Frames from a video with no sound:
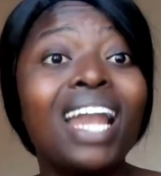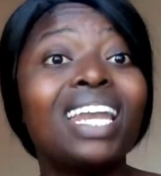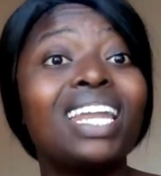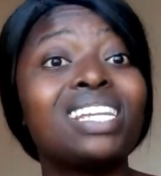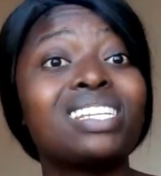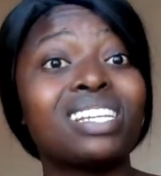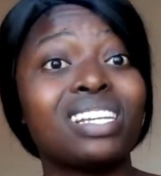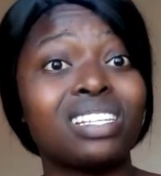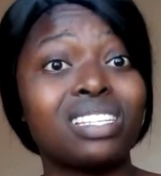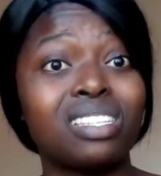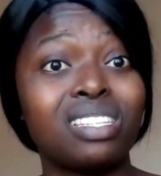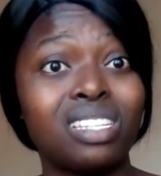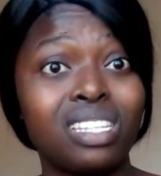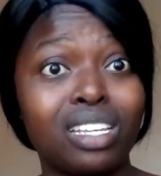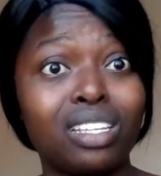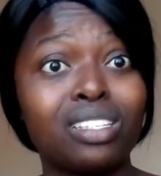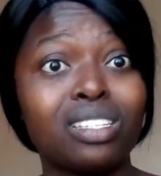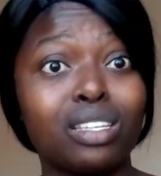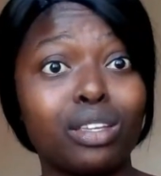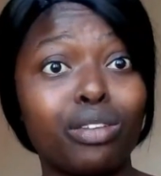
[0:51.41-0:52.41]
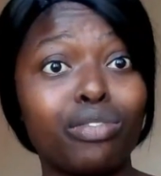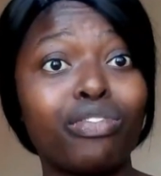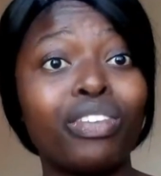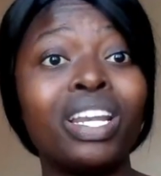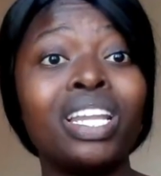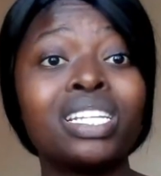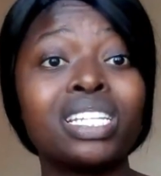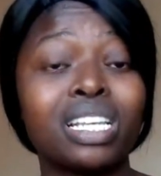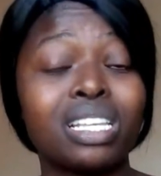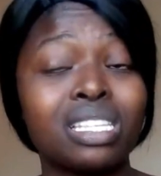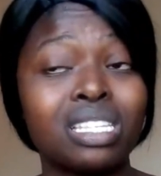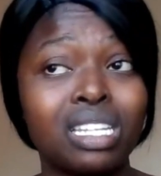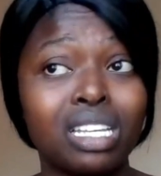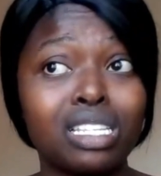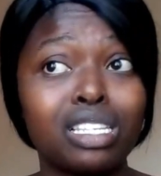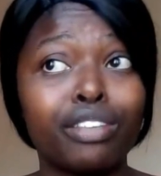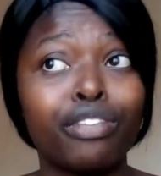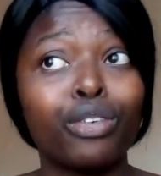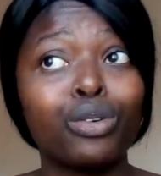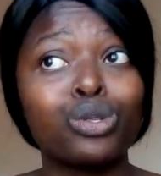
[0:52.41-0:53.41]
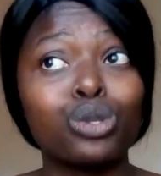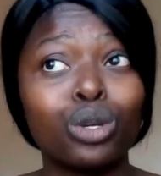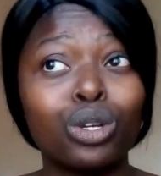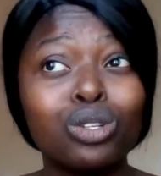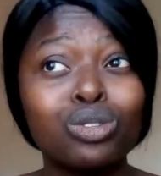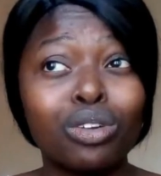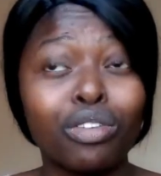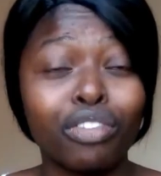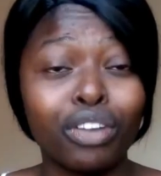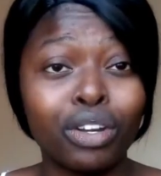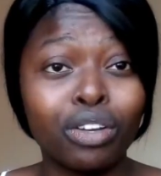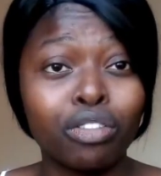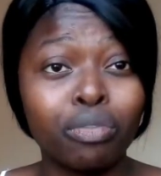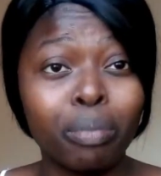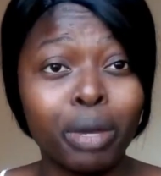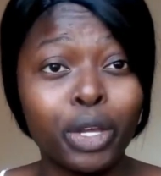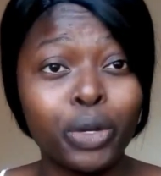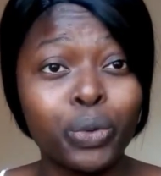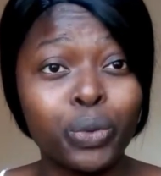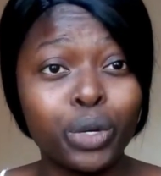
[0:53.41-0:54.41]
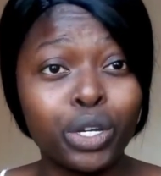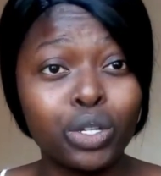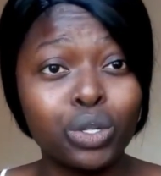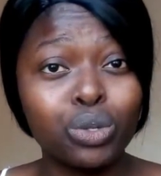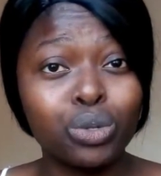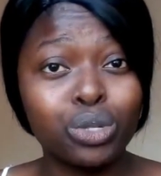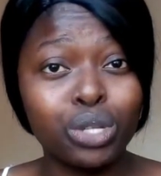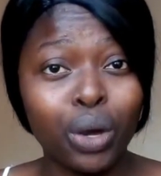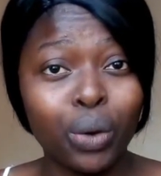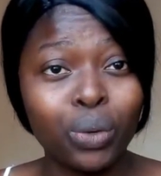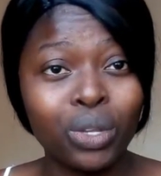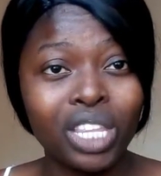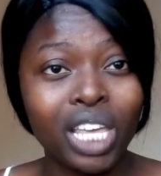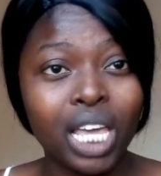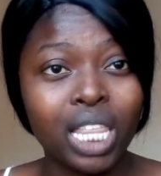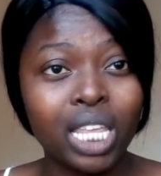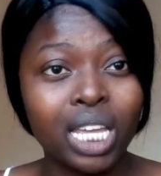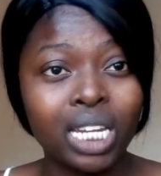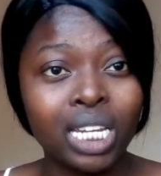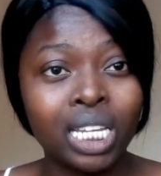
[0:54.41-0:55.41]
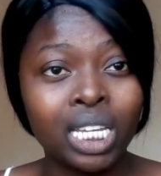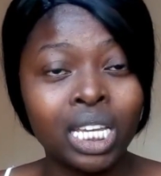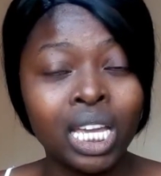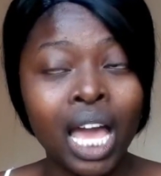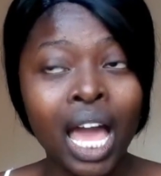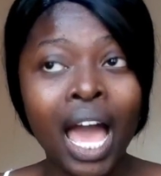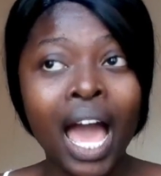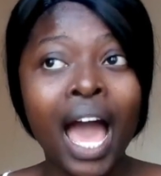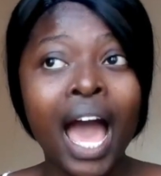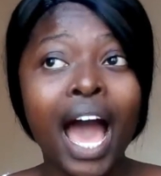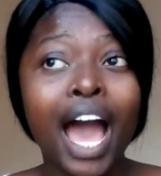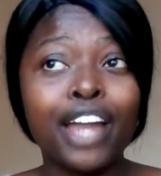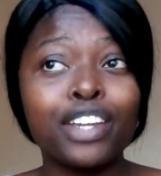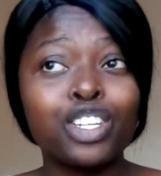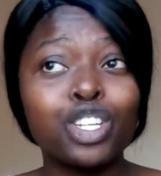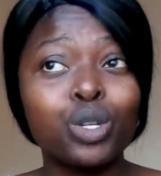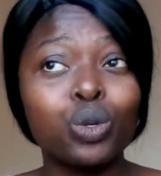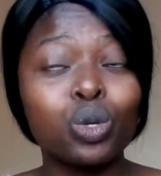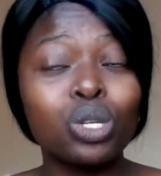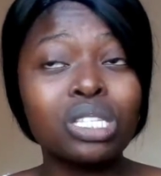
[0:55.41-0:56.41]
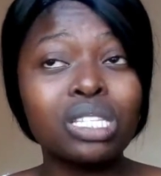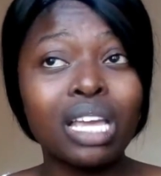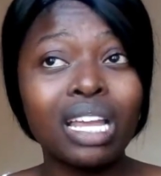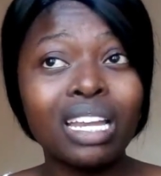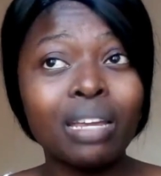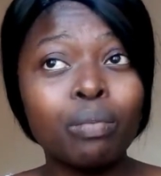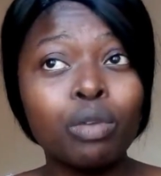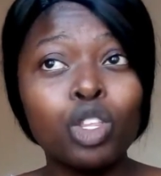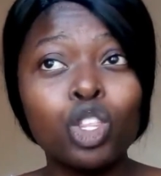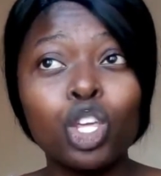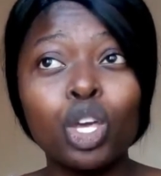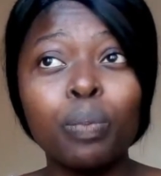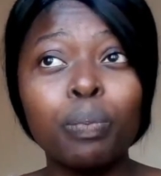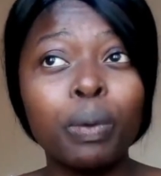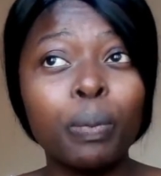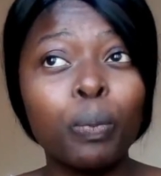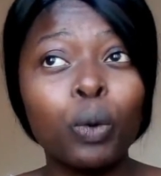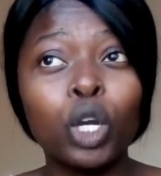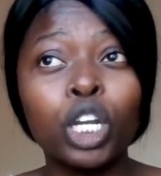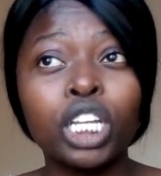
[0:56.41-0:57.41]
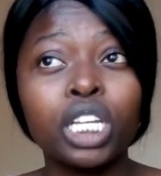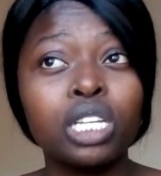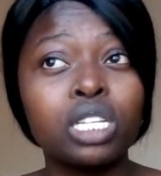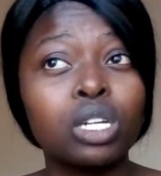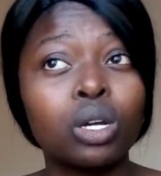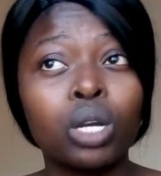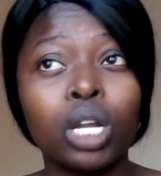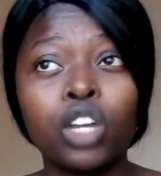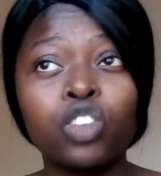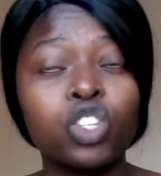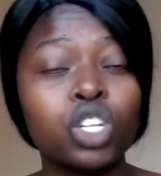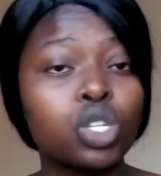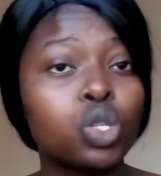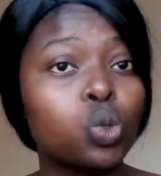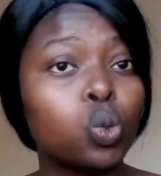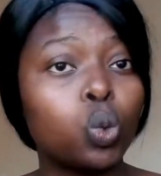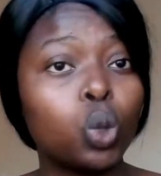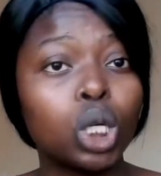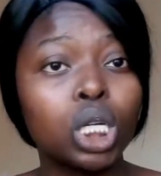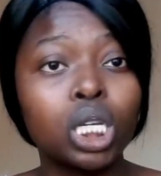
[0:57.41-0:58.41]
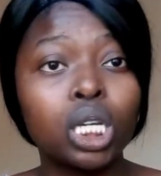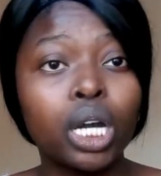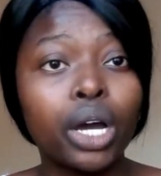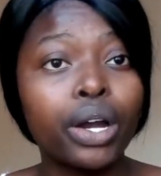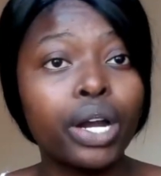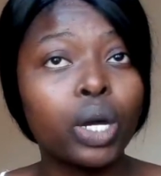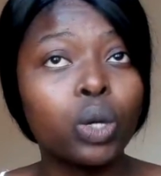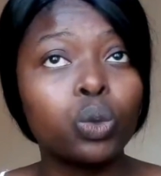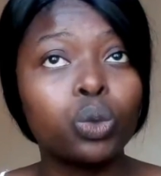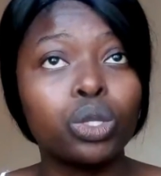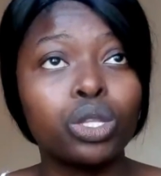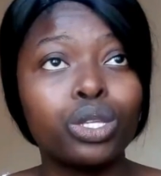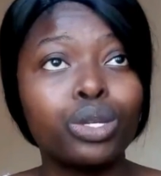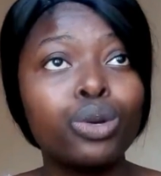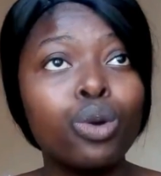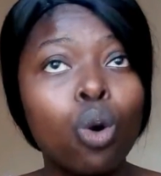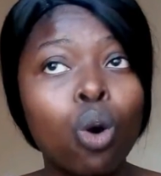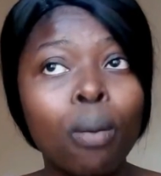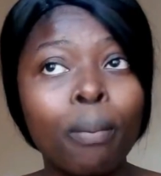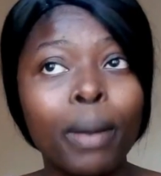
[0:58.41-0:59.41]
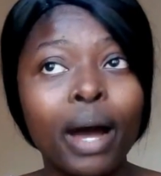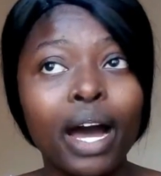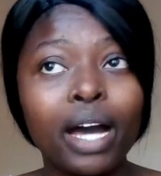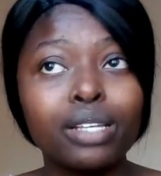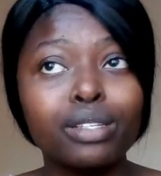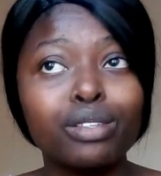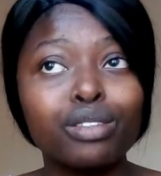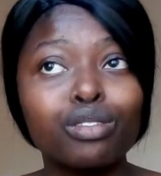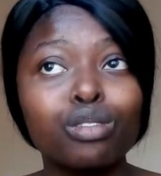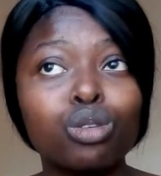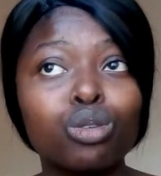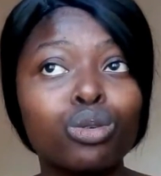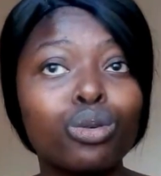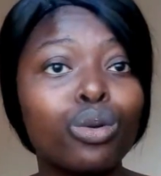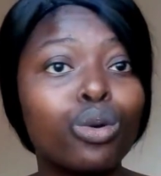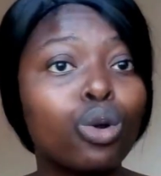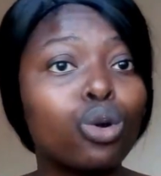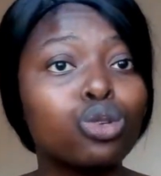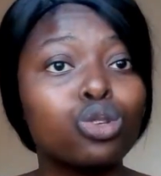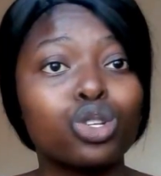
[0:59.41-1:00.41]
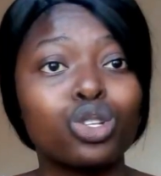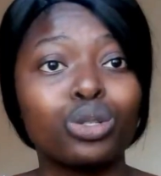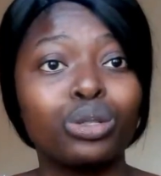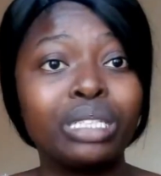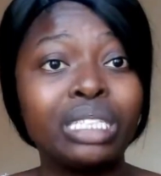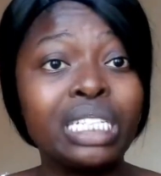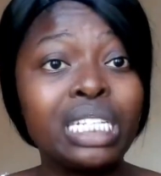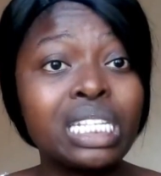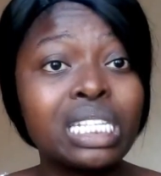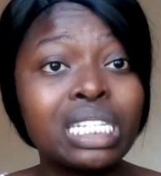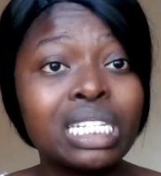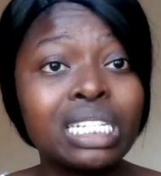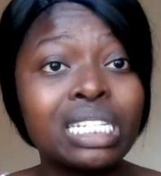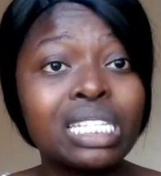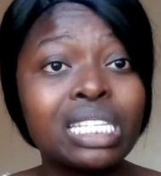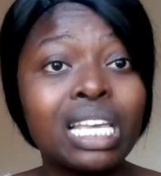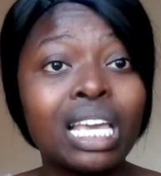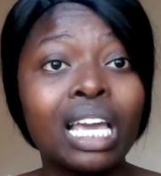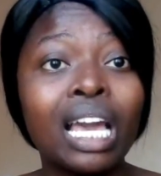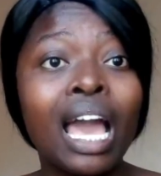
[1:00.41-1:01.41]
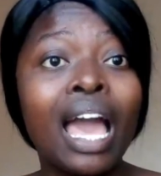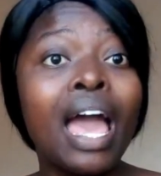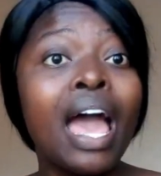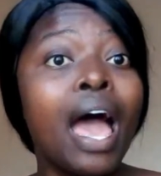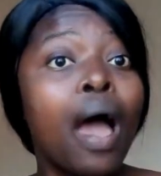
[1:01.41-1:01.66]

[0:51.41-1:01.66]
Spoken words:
Let us stay safe. I was talking to a friend of mine who went to town the other day, and she was telling me the people in town are just walking around with no masks, you know, no social distancing.